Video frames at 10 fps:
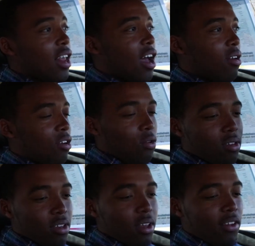Now, of
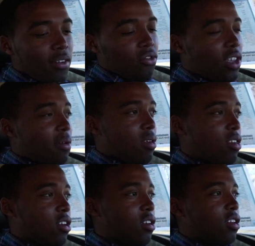course, the infotainment
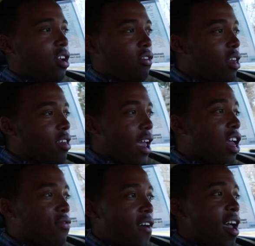center, you know, isn't
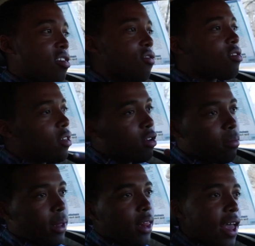as fast. There is a little
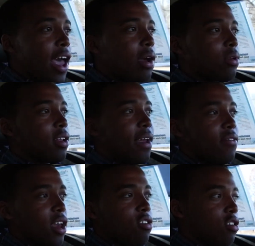bit of lag with the
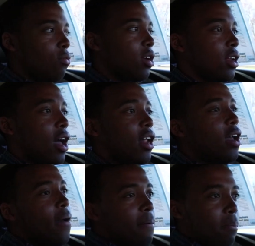navigation and whatnot,
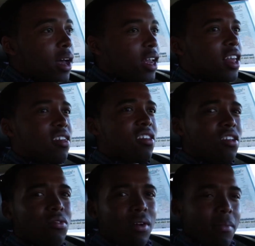but it's
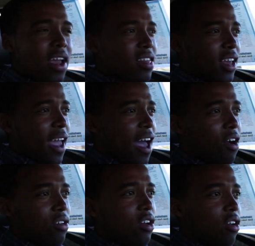still amazing
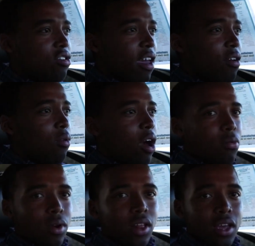how, you know, Jaguar
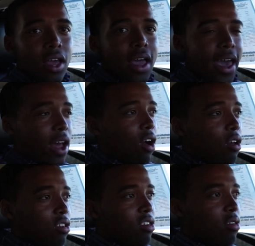really had
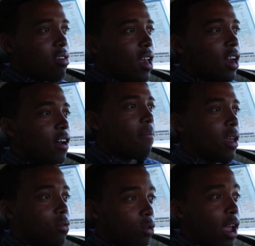all this set up
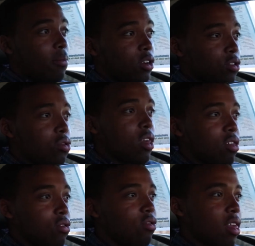and were able to do
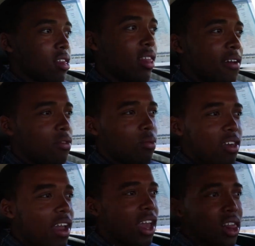this in 2011,
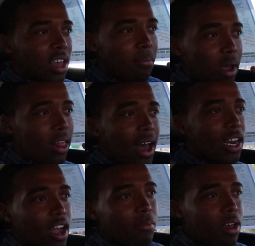which I can't think a lot
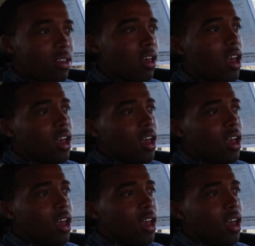of companies,